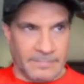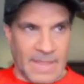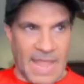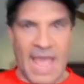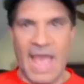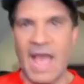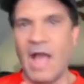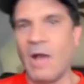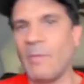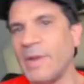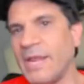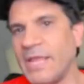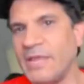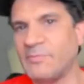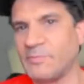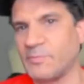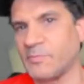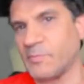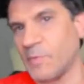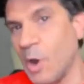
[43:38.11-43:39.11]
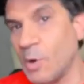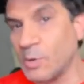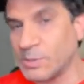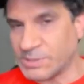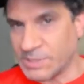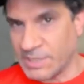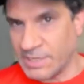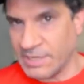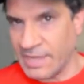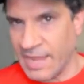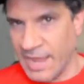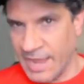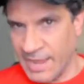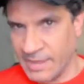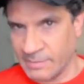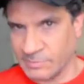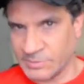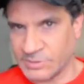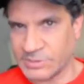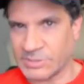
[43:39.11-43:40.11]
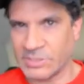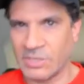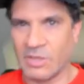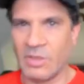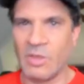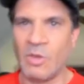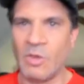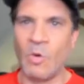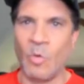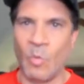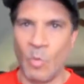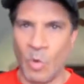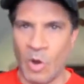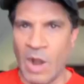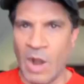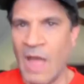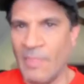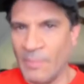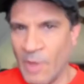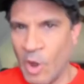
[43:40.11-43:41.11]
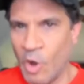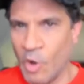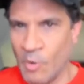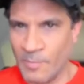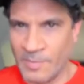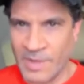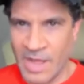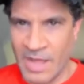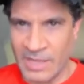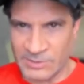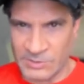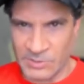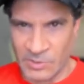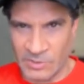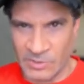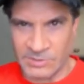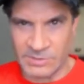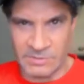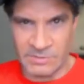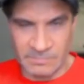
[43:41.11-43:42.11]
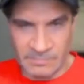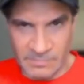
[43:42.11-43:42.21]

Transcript: How many Frozen games were on the home consoles?